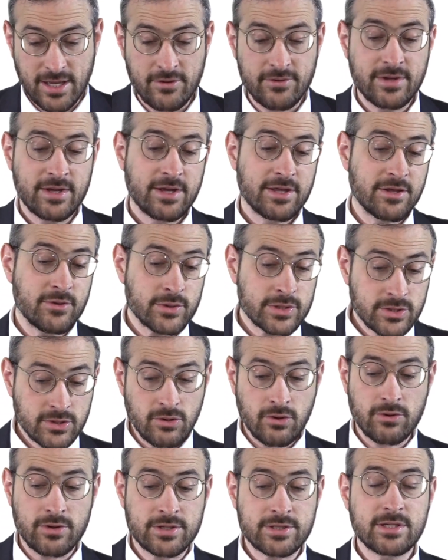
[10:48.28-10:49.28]
Now, there were
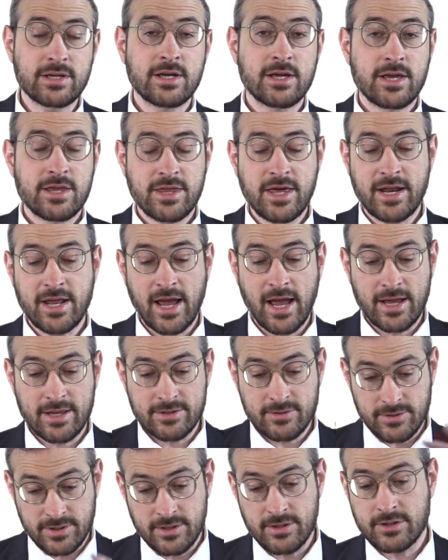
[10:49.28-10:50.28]
stores that
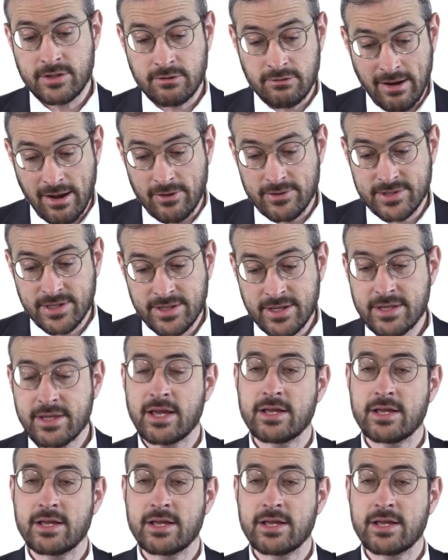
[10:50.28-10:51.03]
had crowns on it,